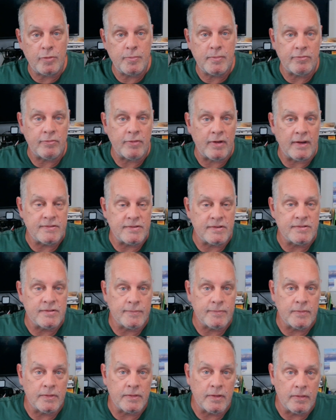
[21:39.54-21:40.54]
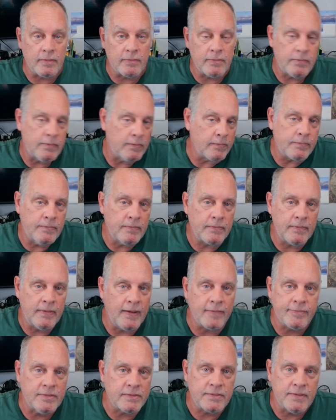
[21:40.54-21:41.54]
race has ever known.
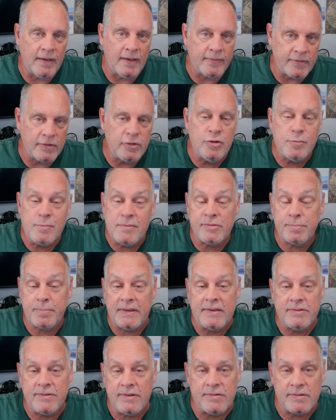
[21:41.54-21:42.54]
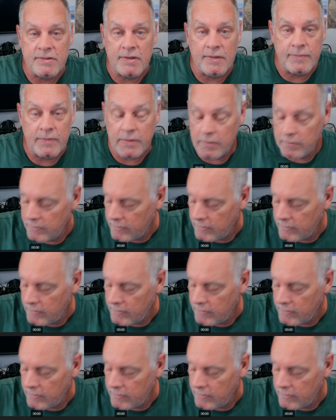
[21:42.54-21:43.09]
Ever. Human species has ever known.